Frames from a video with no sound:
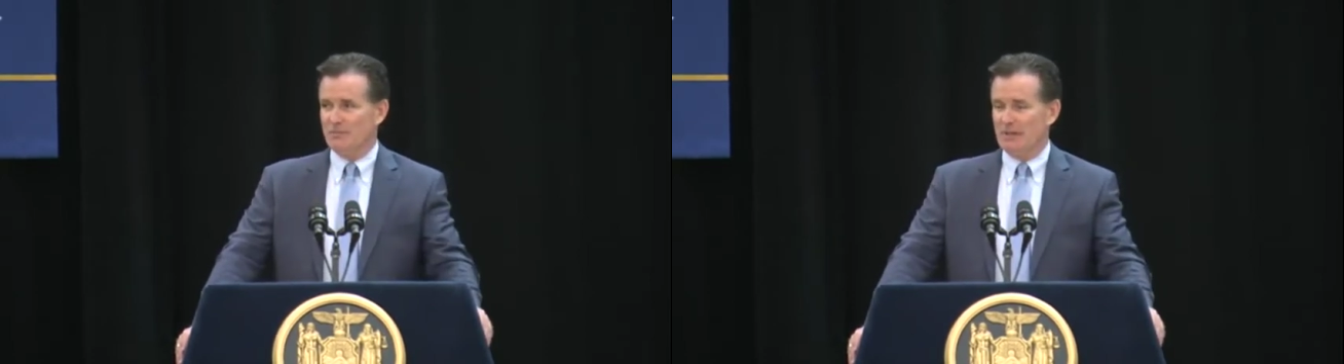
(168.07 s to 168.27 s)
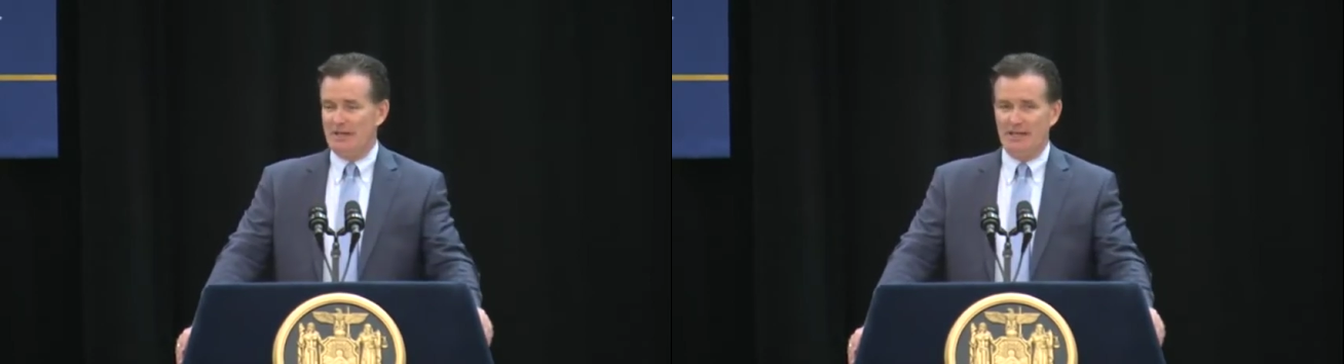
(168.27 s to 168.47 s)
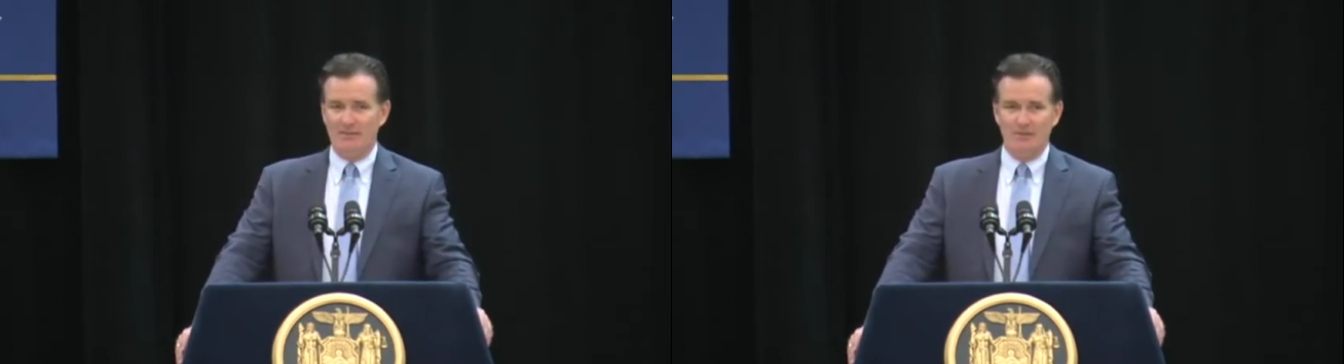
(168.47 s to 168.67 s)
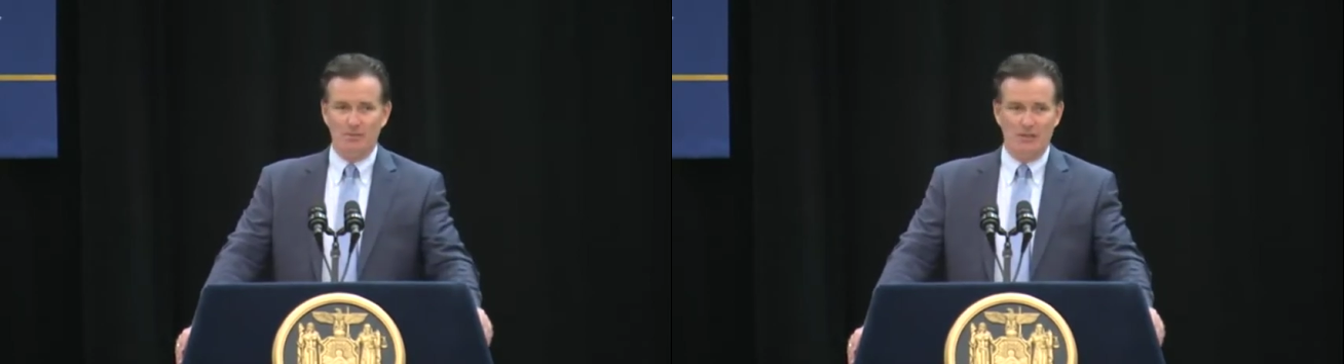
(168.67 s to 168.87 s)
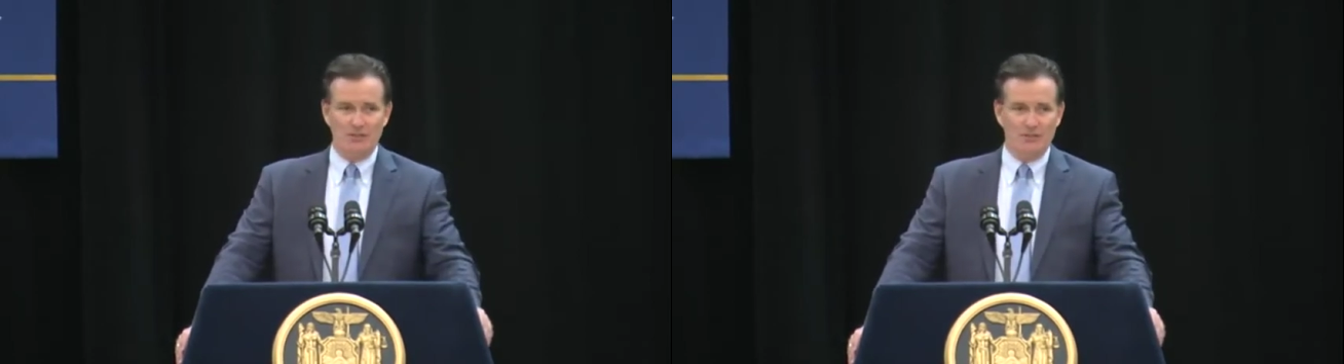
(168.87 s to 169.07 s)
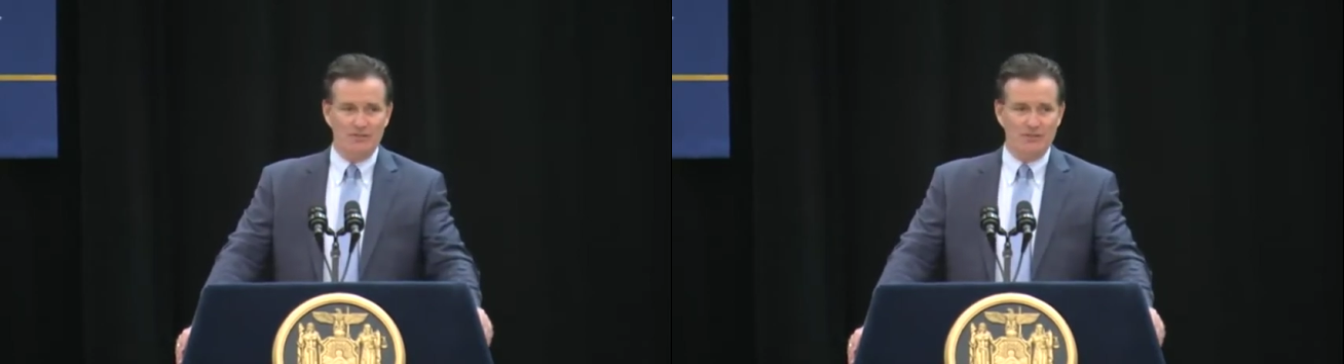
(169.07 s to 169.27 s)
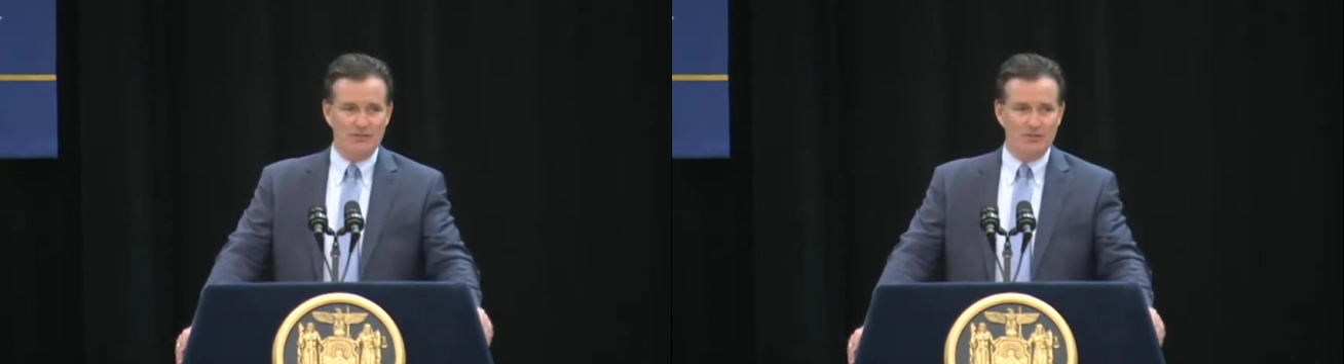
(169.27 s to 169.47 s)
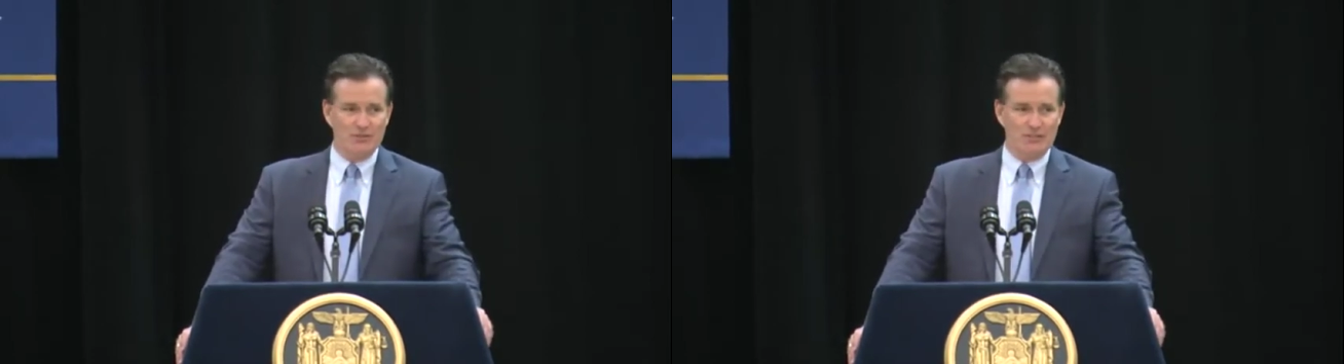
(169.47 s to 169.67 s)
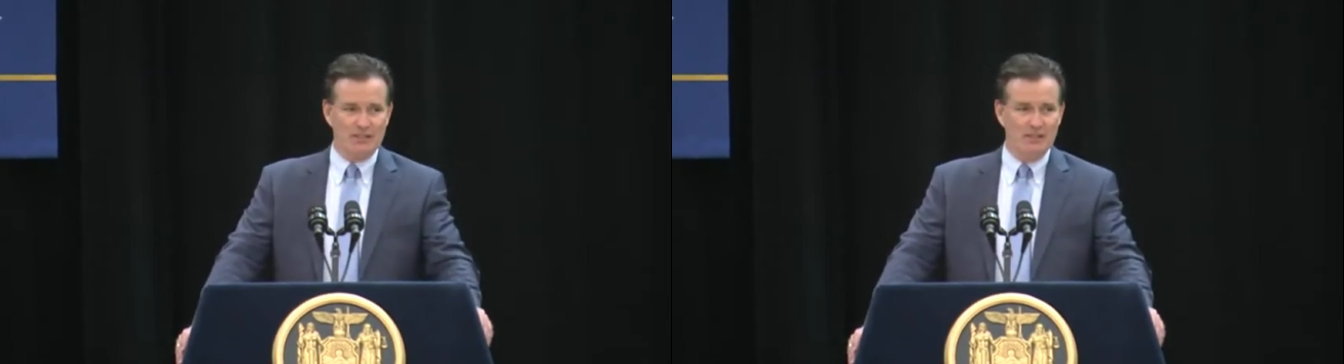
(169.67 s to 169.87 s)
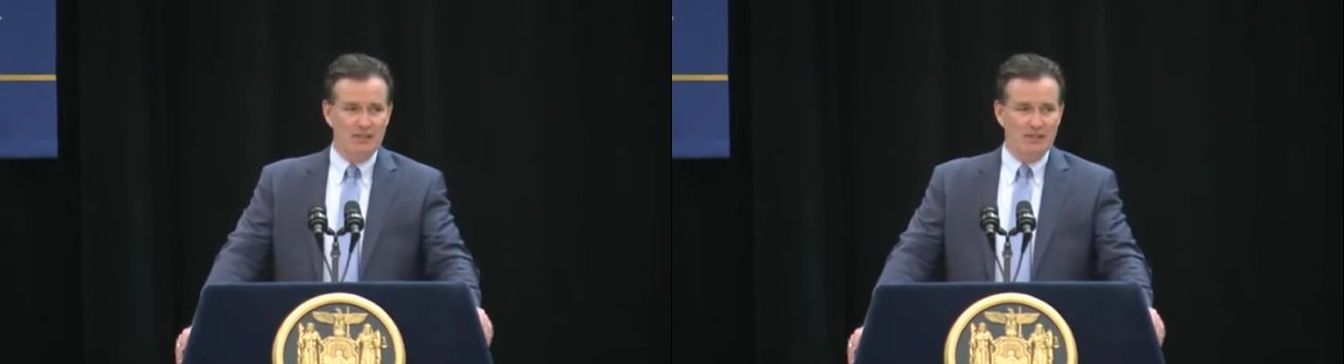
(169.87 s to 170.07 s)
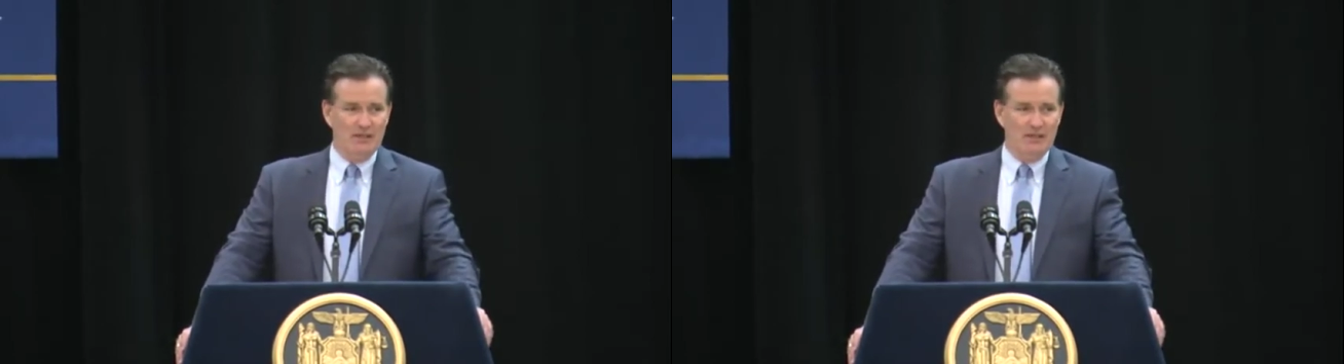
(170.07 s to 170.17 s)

but I have the pleasure of introducing